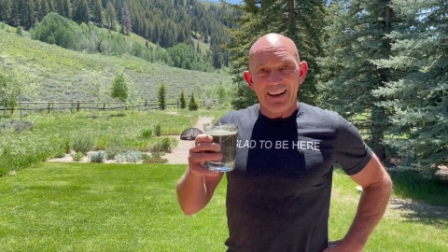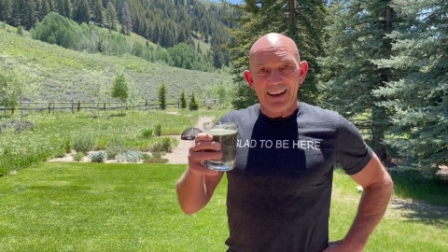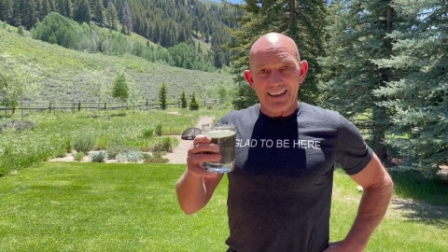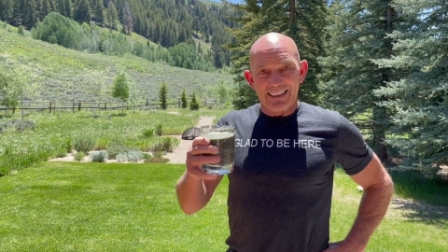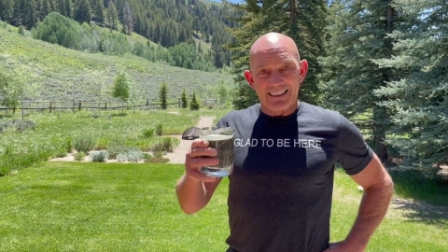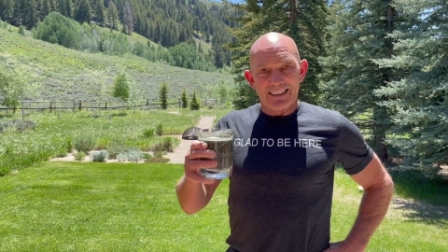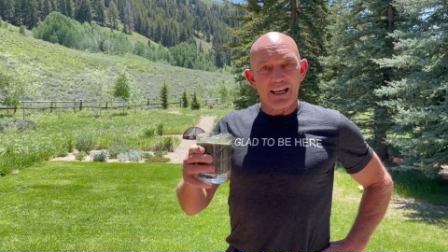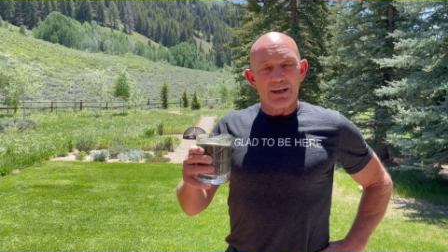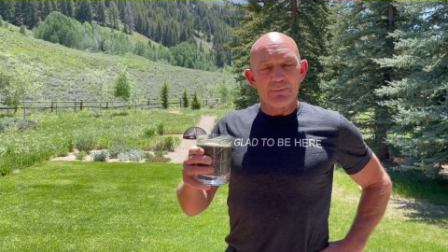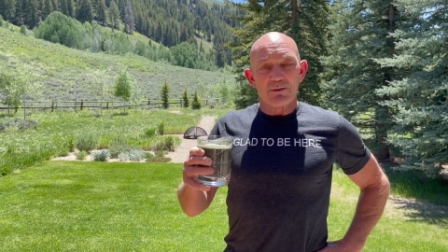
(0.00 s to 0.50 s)

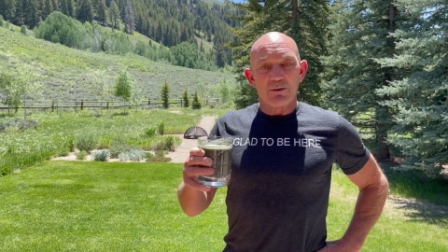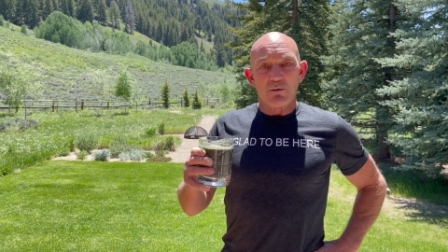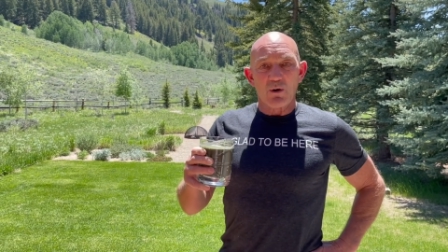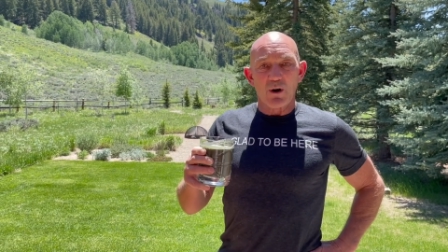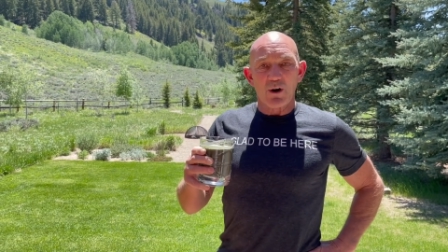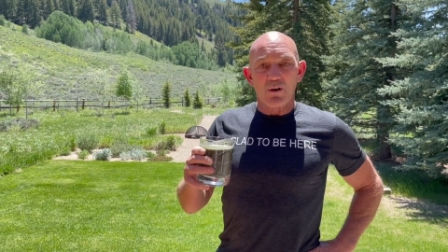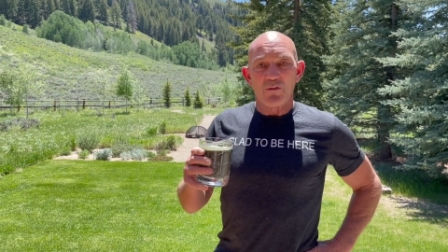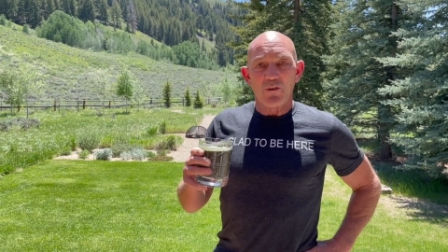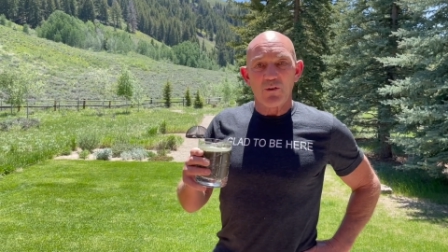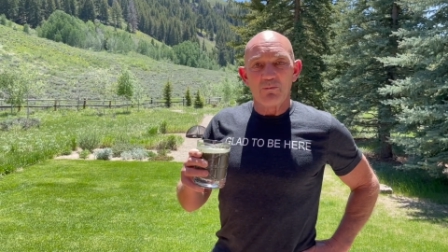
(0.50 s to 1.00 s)
it seems to
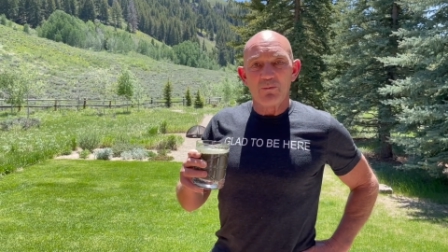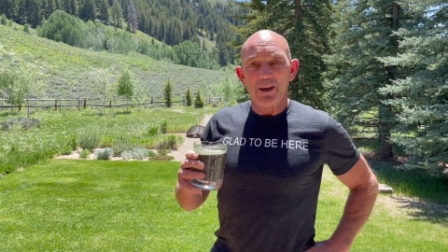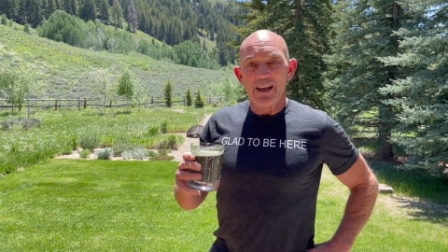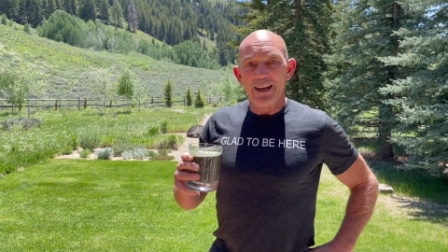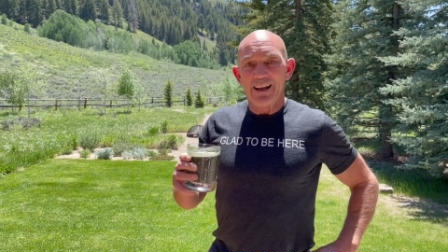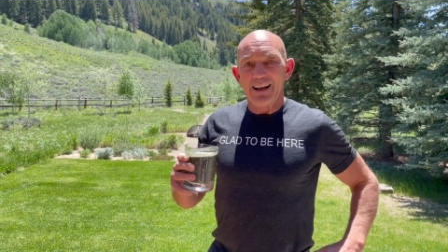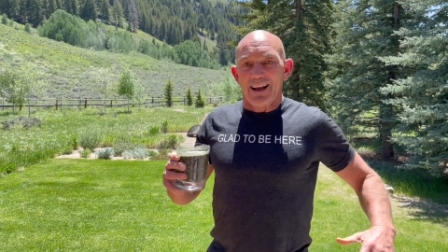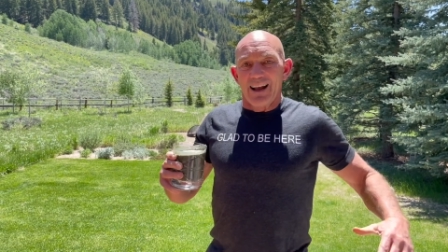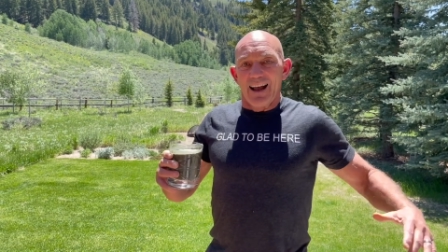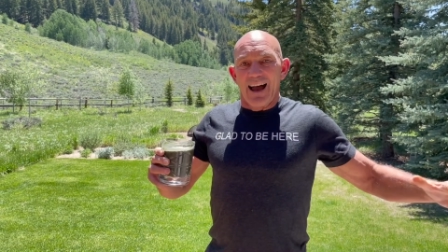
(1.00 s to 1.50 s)
work for
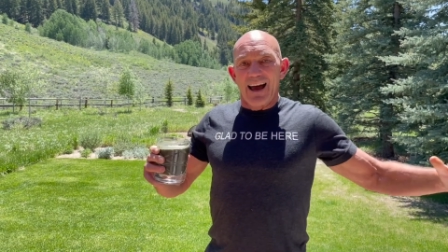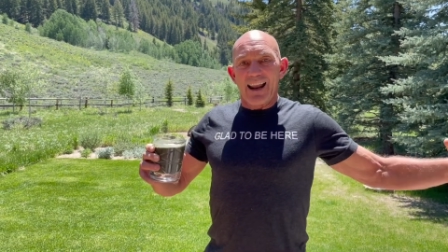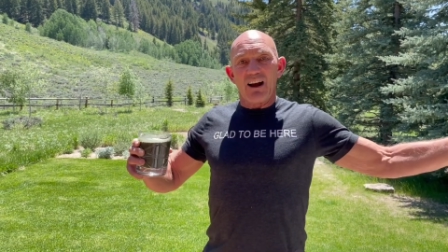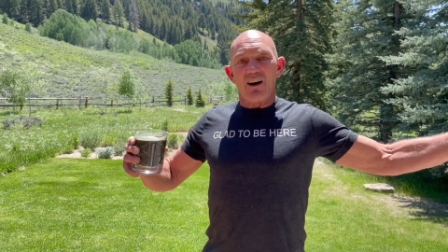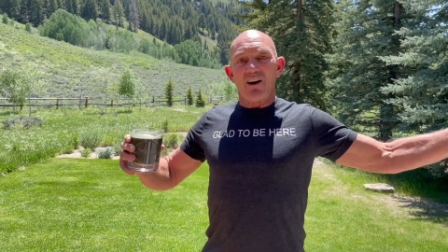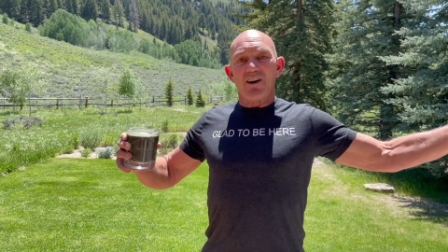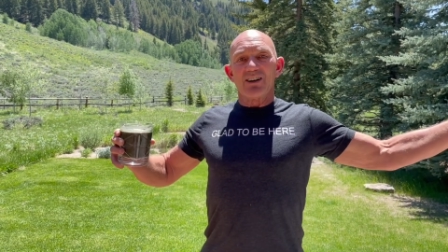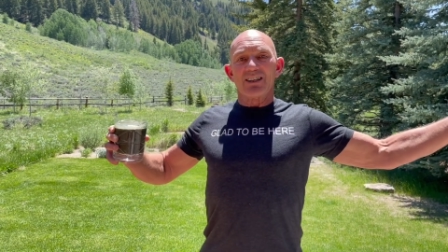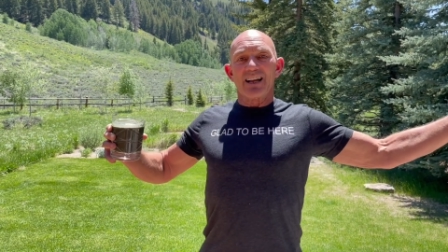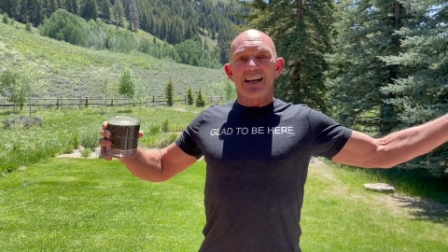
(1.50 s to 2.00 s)
me, and I
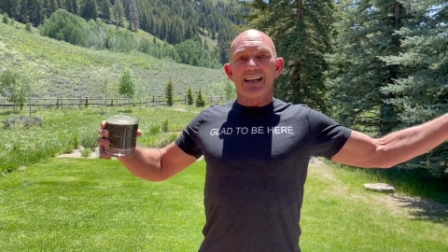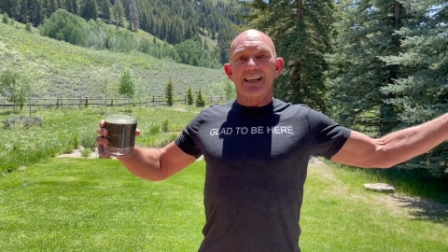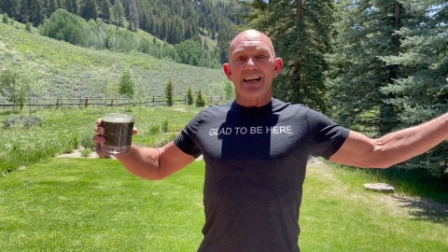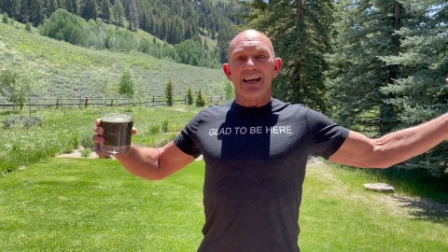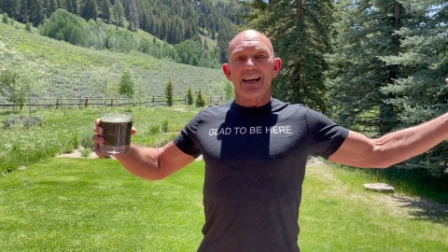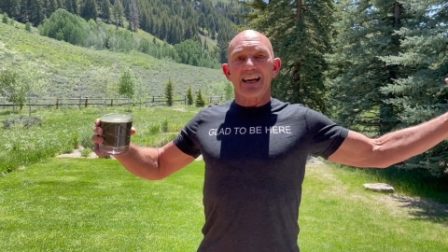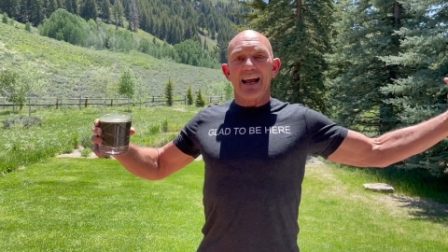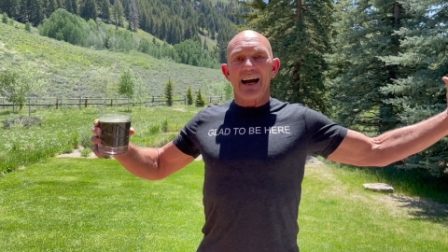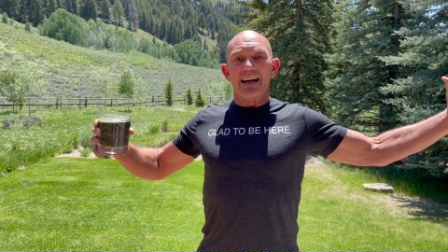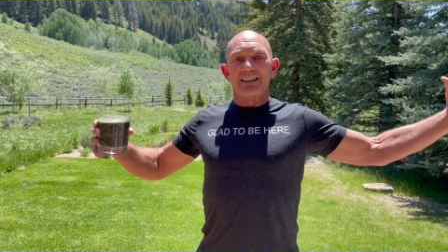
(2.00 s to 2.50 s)
always like to
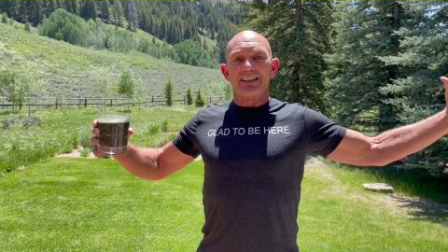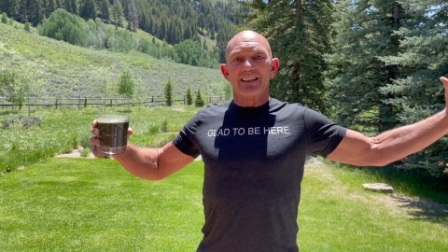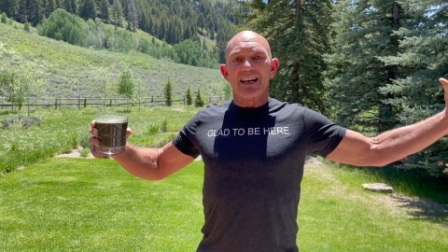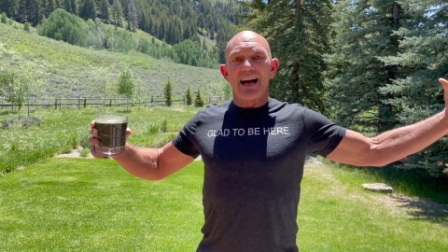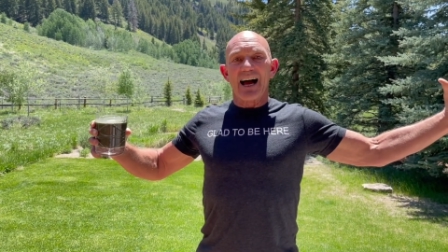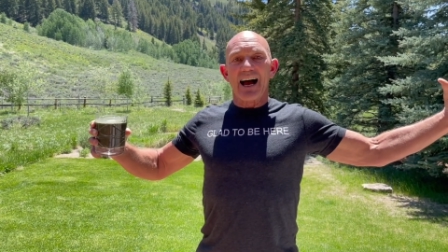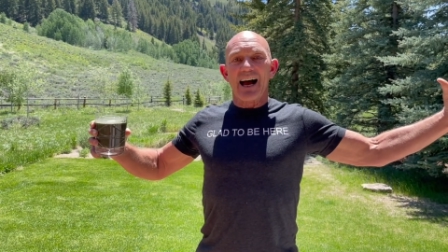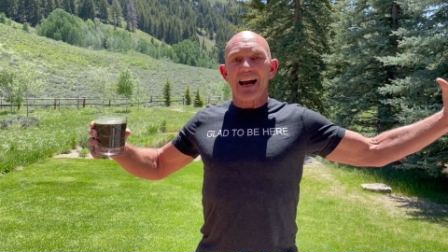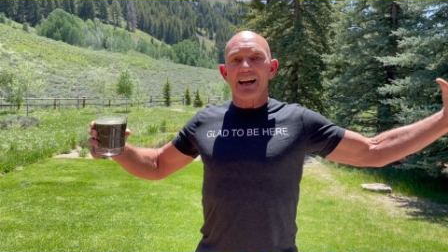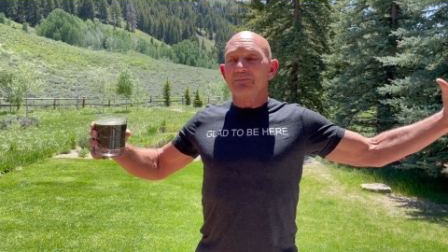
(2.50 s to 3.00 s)
get
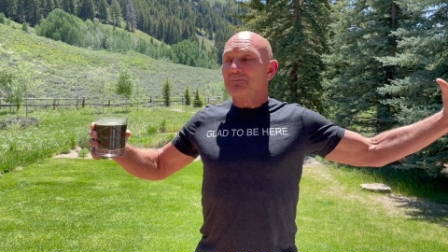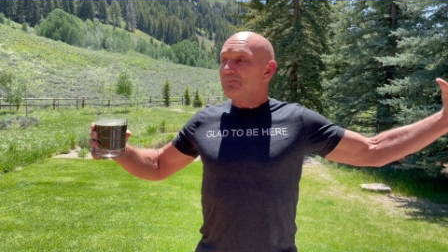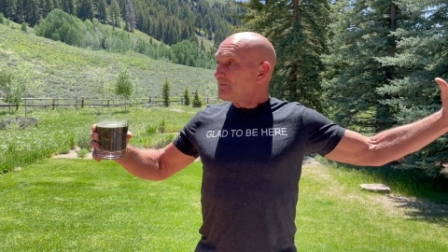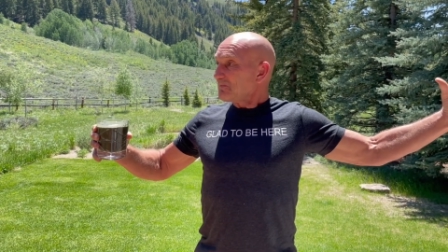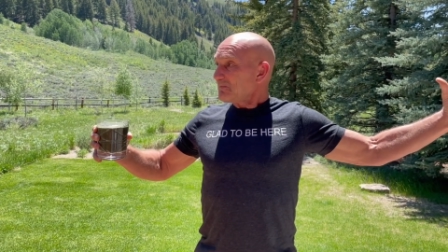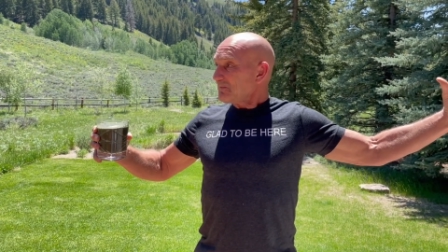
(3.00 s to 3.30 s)
outside,